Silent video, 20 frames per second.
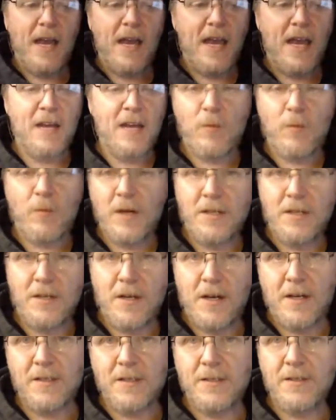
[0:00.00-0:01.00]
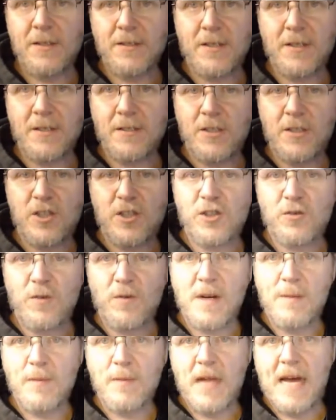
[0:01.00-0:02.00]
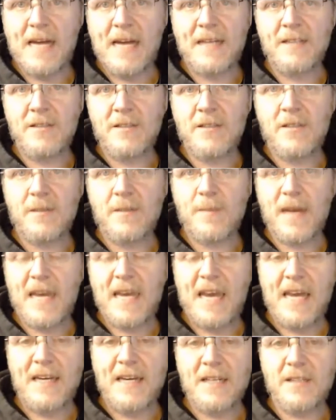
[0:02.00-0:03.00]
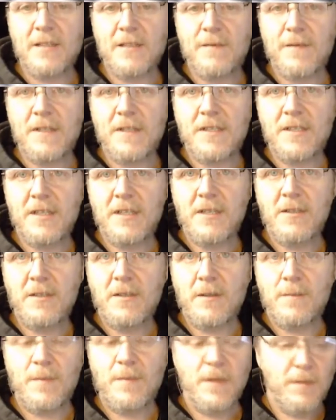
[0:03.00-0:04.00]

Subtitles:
And what it does is it streamlines the mechanics of the system